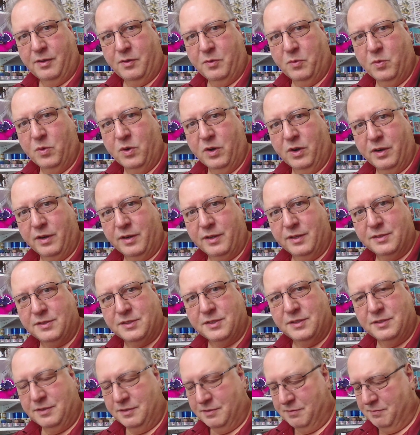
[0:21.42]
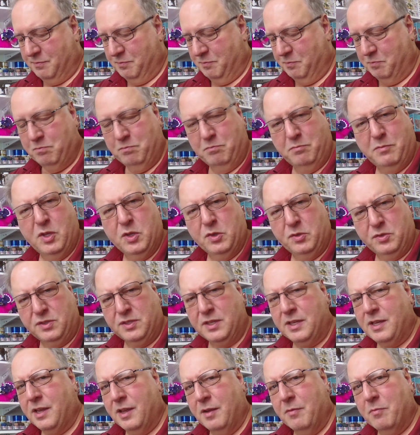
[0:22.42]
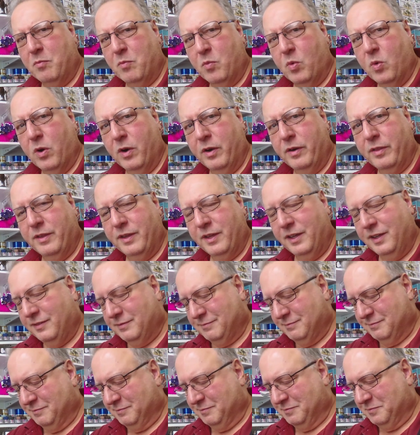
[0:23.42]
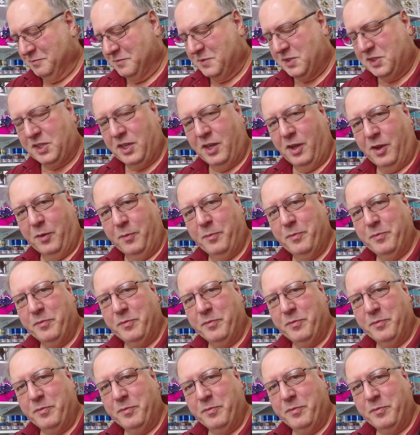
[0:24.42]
work isn't museum worthy? So,